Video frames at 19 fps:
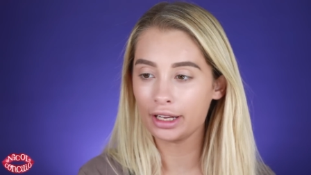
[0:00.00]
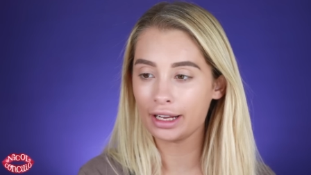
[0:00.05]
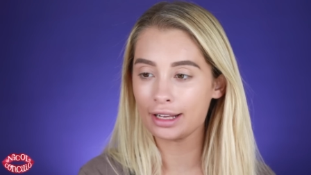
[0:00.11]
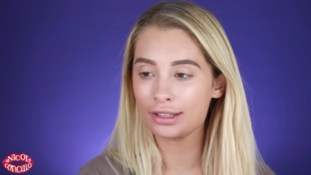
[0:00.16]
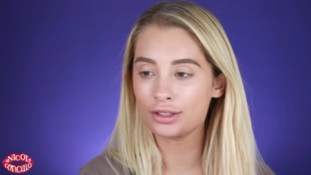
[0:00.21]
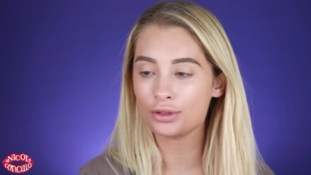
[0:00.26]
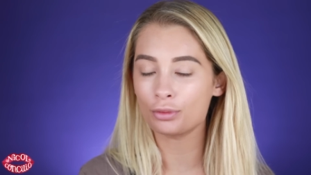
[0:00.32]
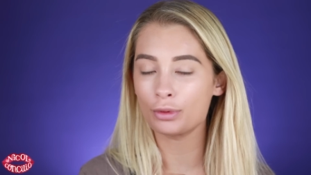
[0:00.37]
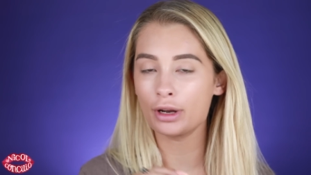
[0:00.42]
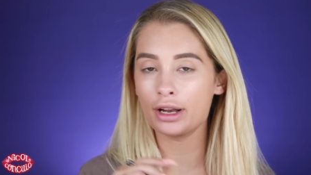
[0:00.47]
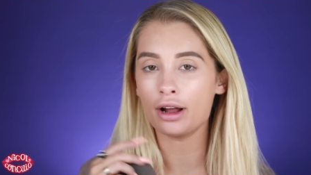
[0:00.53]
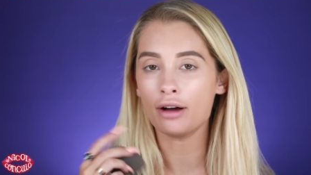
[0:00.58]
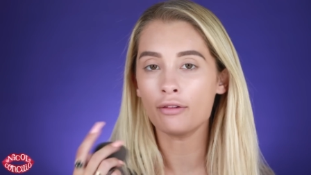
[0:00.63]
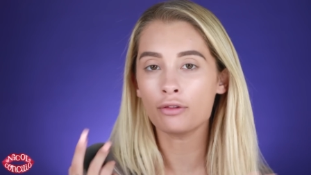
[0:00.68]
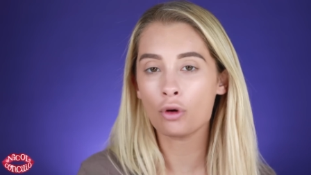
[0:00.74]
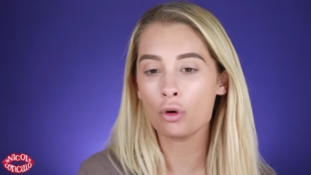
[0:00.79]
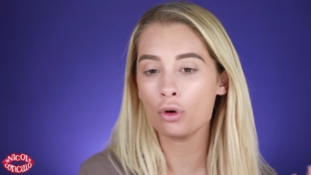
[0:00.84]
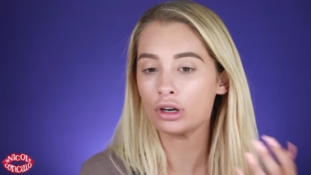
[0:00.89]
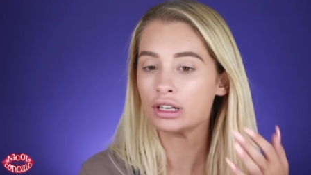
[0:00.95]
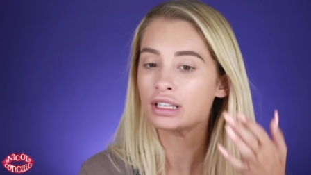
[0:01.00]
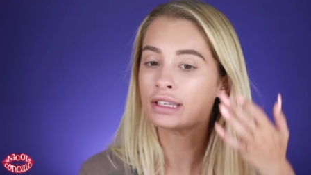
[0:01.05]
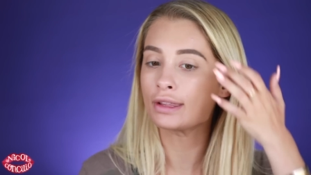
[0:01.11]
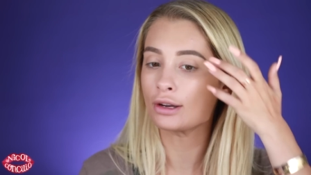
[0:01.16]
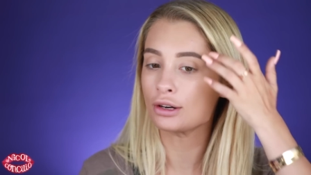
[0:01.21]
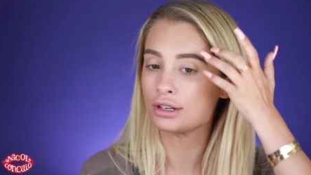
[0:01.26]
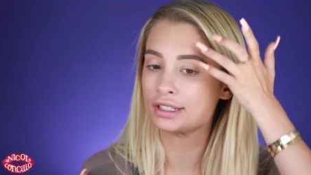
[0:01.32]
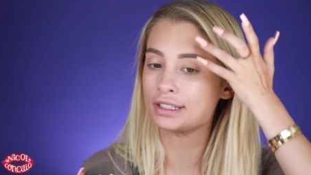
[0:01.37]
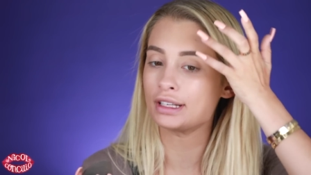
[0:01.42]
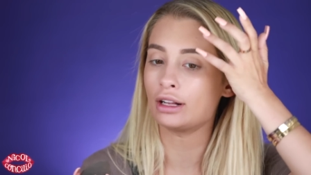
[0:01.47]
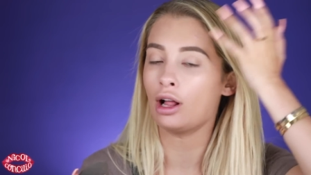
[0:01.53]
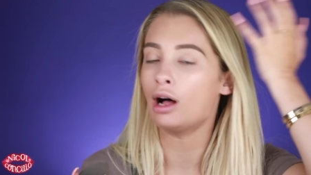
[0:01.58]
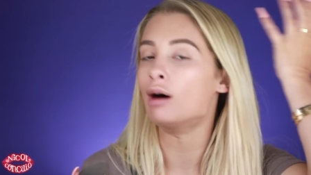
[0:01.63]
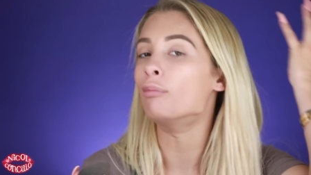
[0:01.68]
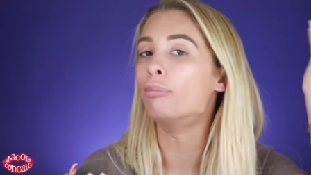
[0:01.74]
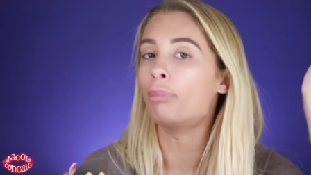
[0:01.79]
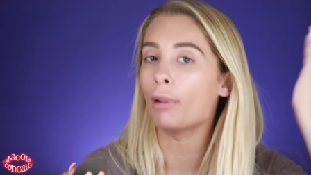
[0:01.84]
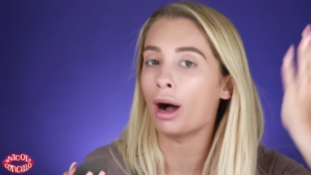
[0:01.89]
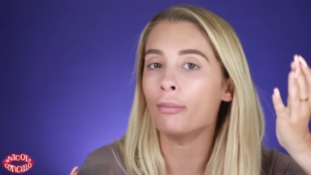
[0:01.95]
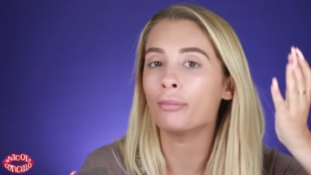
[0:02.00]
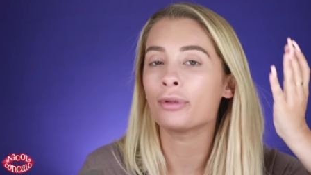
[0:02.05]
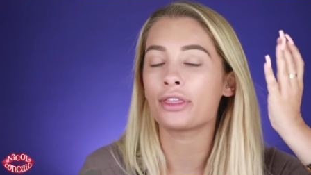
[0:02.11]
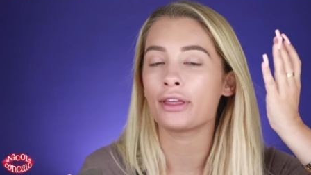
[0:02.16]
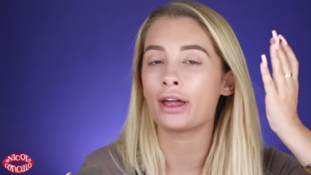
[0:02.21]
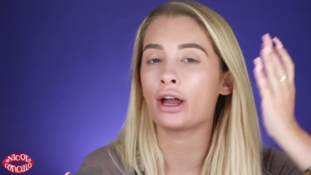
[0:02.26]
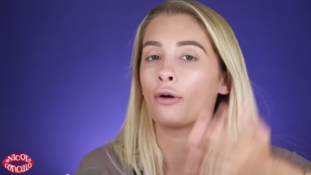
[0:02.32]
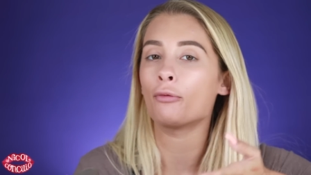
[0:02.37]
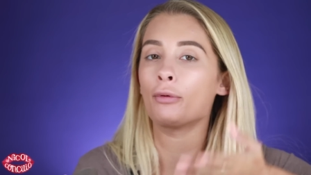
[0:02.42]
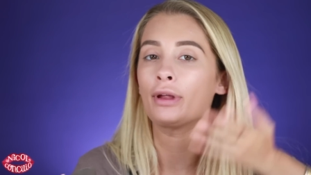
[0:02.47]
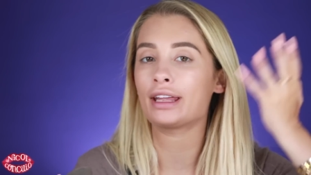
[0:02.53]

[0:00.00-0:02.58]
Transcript: It gets rid, of course, there's still a bump there.